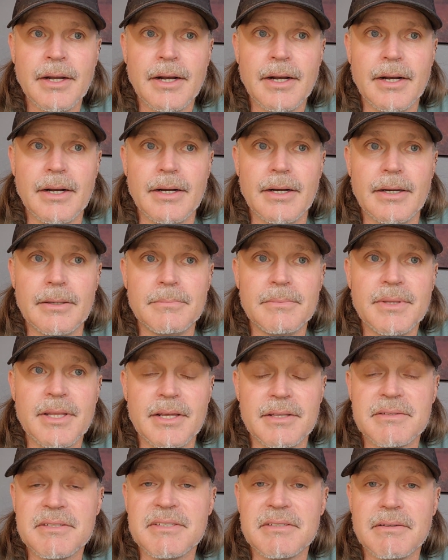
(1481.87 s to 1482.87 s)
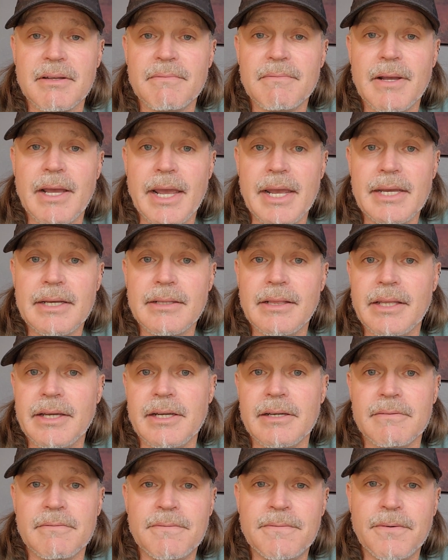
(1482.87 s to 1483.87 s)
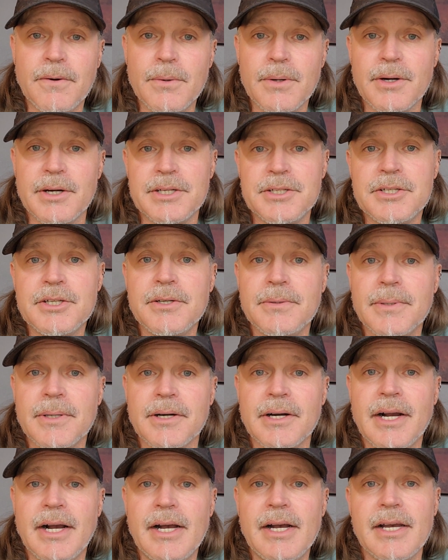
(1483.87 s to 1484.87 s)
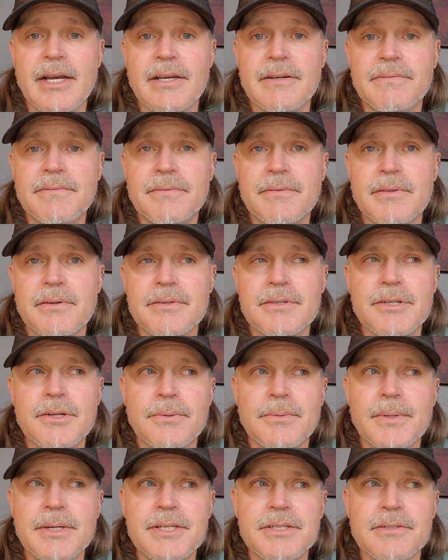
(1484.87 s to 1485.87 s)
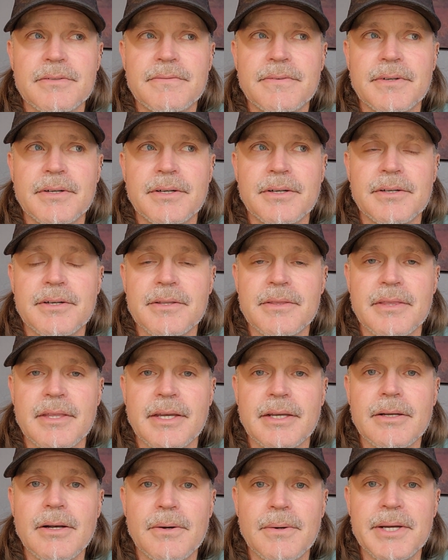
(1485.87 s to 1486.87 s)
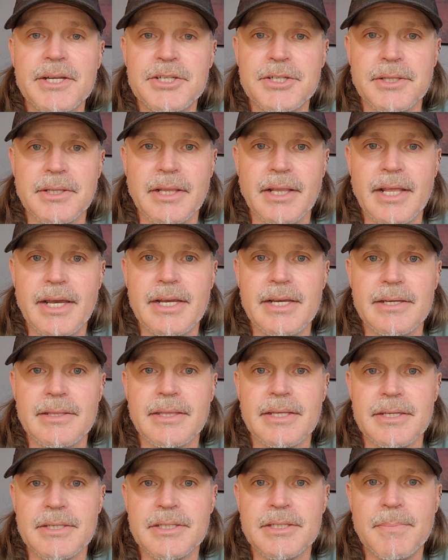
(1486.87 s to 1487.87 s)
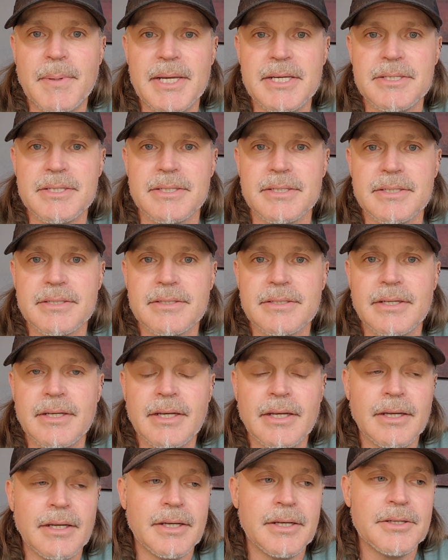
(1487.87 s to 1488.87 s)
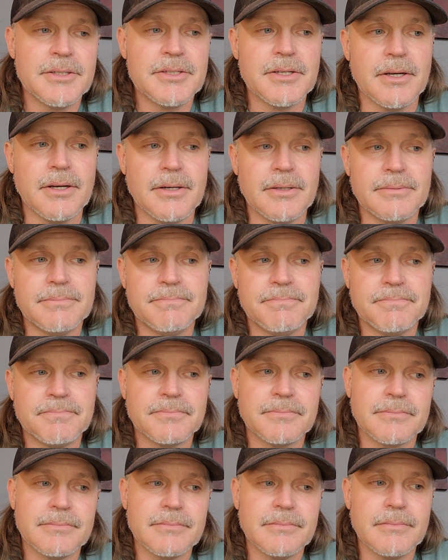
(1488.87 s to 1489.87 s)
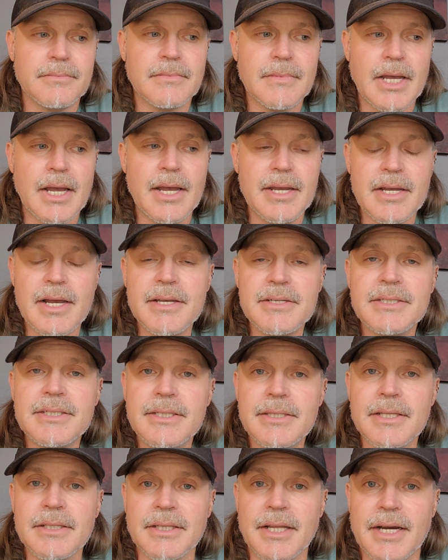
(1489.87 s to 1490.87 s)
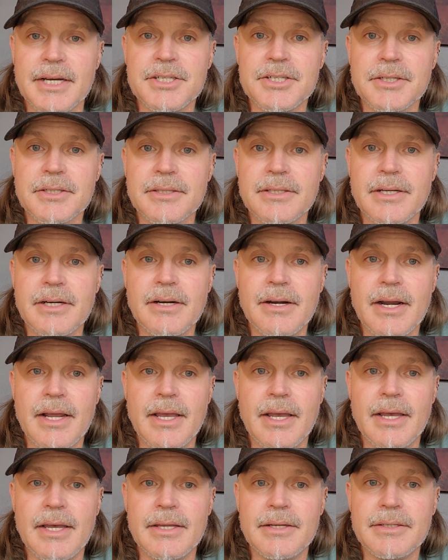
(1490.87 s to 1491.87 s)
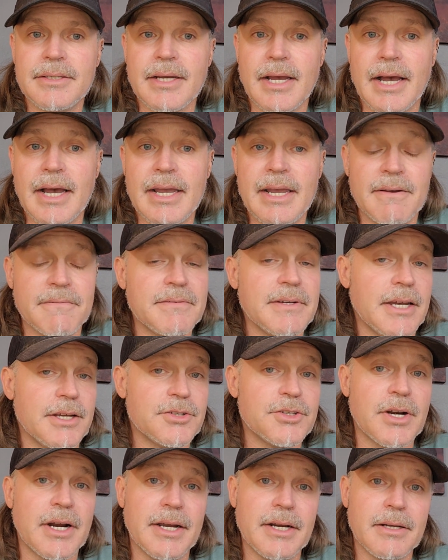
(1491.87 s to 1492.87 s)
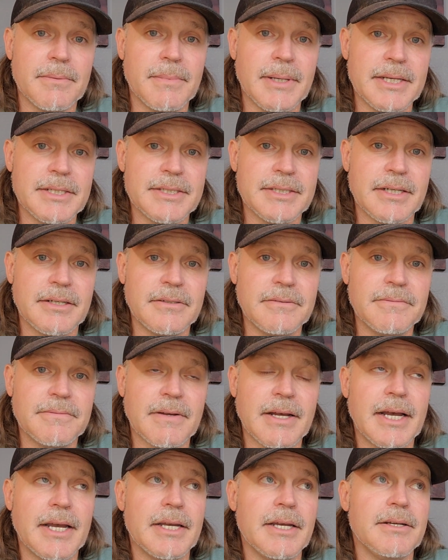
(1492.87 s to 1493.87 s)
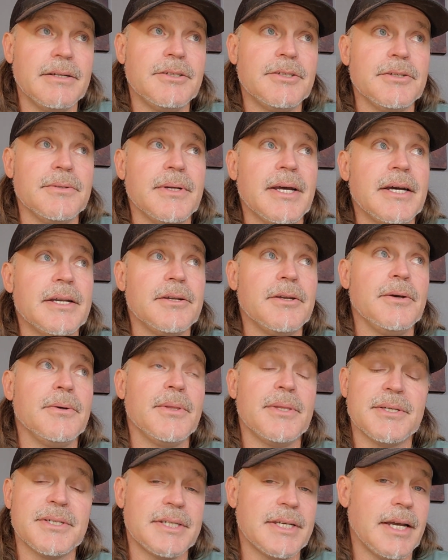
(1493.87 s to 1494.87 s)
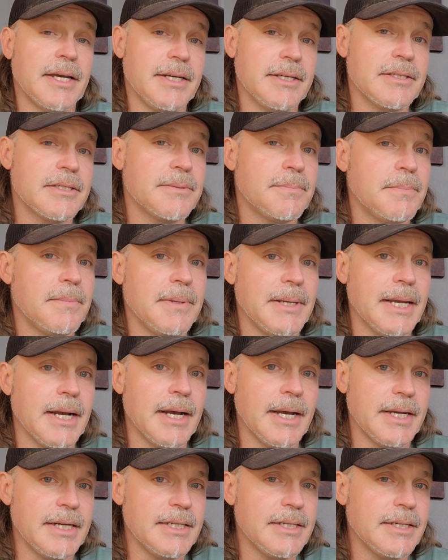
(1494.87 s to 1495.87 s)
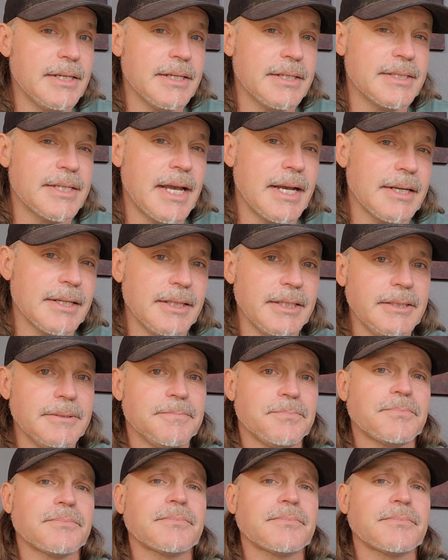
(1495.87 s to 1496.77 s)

that's alien, foreign to her hive, there's no reason for her to think, oh, I should lay in these spaces. So I see the logic there, and I have not tried it myself. I do not know the science behind it exactly,